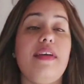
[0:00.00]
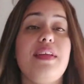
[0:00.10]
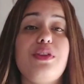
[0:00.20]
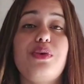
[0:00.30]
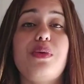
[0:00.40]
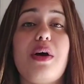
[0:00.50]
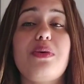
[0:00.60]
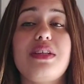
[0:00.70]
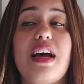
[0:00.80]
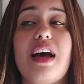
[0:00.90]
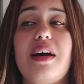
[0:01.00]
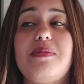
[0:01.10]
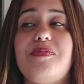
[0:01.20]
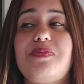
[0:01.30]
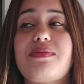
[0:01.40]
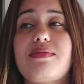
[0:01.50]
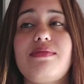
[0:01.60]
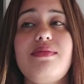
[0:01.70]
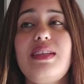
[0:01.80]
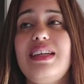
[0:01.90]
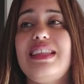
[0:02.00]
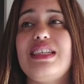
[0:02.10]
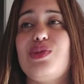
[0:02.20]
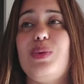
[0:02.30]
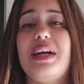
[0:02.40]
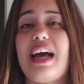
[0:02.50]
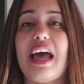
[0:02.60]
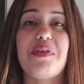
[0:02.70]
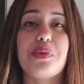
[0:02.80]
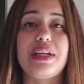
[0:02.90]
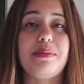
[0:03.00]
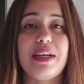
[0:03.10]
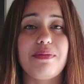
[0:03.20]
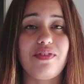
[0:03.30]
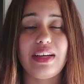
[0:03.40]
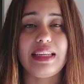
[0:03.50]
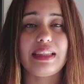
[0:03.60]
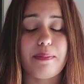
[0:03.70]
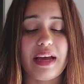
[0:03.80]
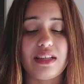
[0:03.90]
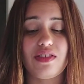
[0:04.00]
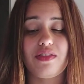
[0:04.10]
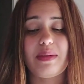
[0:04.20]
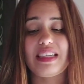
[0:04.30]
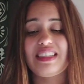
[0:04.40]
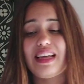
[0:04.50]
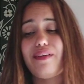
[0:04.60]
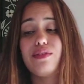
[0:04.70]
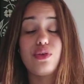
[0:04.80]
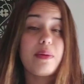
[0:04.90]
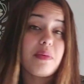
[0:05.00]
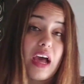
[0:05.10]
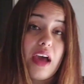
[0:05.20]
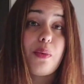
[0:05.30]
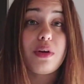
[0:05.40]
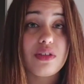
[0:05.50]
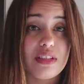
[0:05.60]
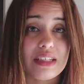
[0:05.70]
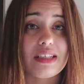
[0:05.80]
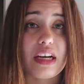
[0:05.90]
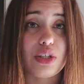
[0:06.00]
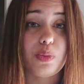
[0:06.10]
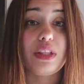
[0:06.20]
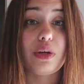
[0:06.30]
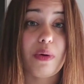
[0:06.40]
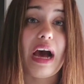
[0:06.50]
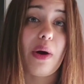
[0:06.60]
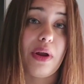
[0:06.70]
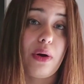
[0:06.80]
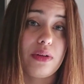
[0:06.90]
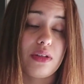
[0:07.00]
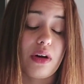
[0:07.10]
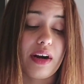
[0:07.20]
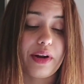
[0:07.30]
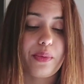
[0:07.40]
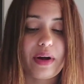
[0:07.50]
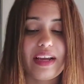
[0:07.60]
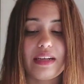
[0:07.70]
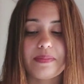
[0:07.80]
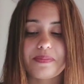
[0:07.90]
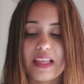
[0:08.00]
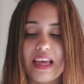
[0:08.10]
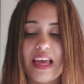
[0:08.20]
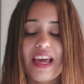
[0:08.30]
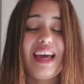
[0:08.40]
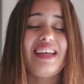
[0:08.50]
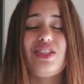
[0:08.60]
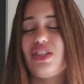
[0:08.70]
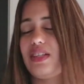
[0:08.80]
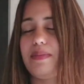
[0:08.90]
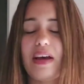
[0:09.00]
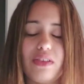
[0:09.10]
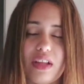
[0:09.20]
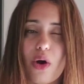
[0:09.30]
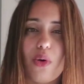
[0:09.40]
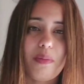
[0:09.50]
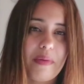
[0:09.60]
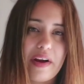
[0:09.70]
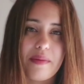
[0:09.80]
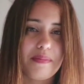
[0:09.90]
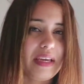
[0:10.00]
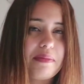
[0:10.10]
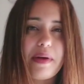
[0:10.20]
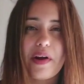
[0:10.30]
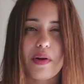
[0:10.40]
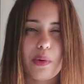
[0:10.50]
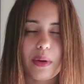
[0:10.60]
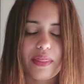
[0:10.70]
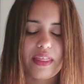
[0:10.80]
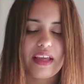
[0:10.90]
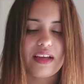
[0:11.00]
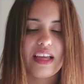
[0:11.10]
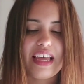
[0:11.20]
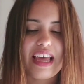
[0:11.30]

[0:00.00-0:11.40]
And then throughout this week, I haven't really been feeling the best of myself, so I want to discuss with you how it all started, right? It's just about the whole being paranoid thing.